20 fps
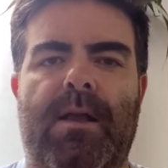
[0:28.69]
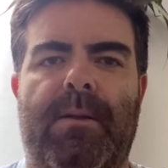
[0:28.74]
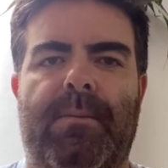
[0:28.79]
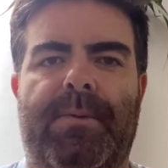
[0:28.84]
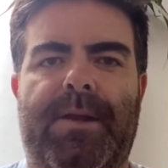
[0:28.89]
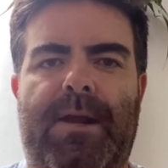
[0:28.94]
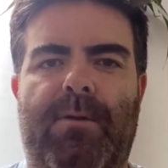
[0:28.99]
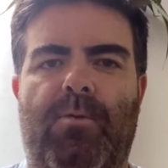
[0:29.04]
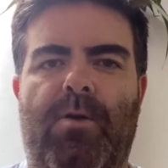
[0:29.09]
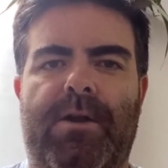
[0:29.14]

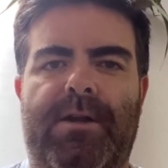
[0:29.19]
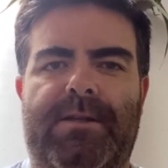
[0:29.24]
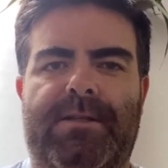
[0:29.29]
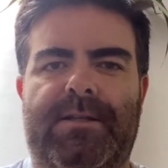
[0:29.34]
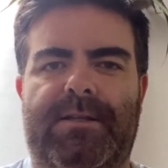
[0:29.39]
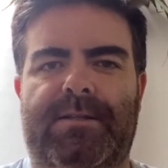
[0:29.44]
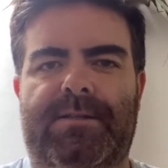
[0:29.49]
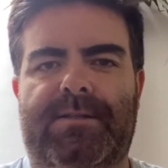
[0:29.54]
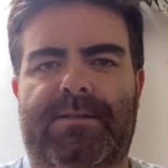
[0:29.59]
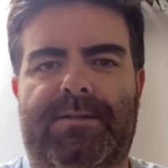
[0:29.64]
But I
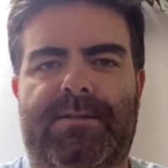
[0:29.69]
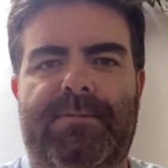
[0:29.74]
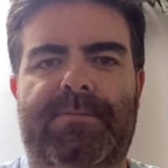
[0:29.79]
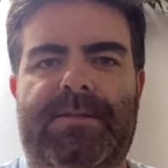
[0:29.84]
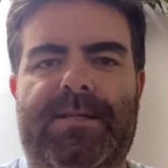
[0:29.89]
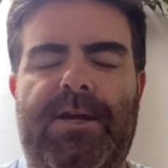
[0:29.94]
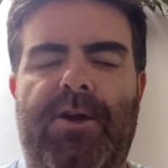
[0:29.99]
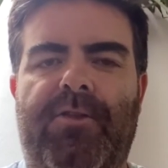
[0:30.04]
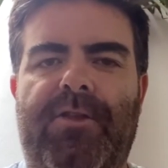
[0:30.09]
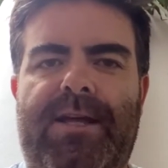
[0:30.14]
wanted to
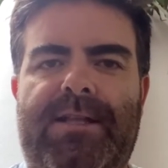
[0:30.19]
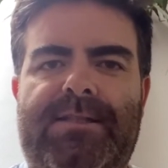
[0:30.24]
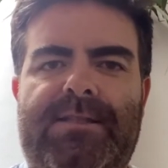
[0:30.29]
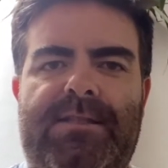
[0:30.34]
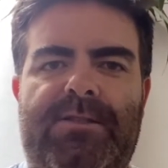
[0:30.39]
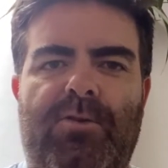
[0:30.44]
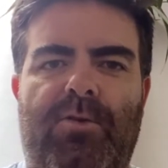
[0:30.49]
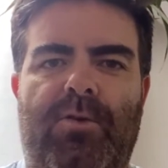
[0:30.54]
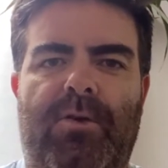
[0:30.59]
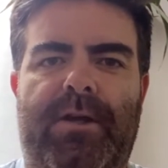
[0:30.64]
tell that
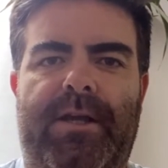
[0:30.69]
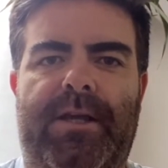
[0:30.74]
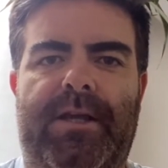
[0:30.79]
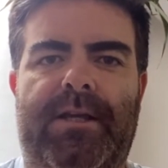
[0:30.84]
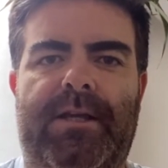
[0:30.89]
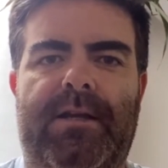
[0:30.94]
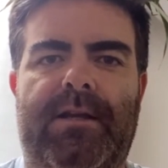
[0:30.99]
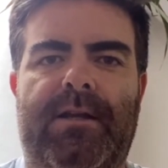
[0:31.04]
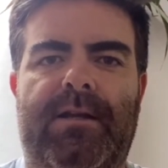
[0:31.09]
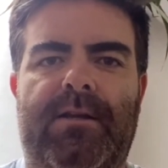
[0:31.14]

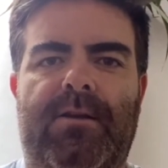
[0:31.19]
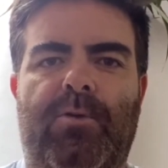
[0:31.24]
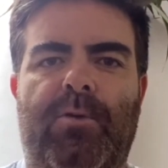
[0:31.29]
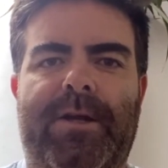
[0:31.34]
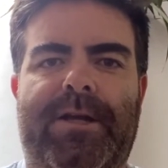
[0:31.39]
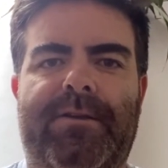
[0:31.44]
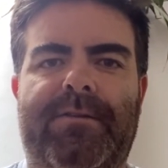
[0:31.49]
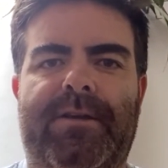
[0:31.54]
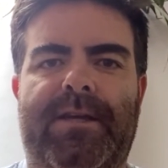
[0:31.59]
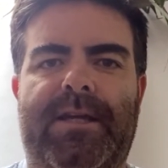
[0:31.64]
story
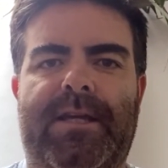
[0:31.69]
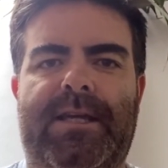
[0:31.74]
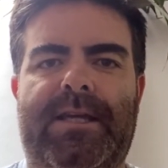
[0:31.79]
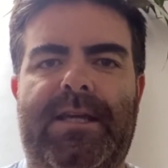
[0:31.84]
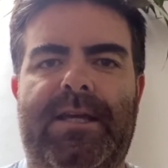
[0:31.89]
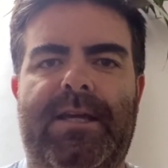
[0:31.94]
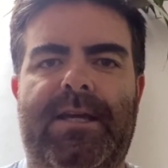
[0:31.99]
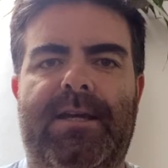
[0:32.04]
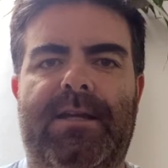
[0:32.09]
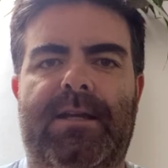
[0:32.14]
quickly
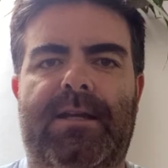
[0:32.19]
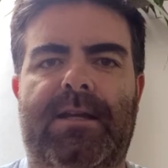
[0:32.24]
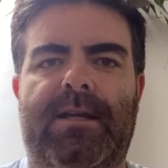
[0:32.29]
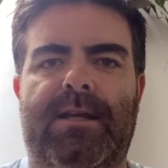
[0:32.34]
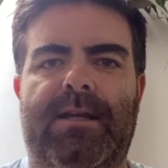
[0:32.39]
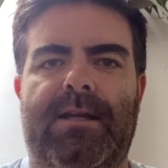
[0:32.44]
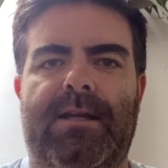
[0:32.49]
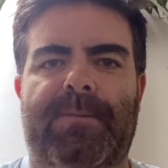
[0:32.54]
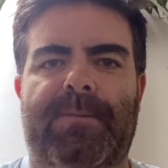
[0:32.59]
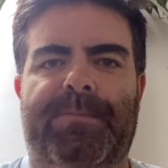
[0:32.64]
again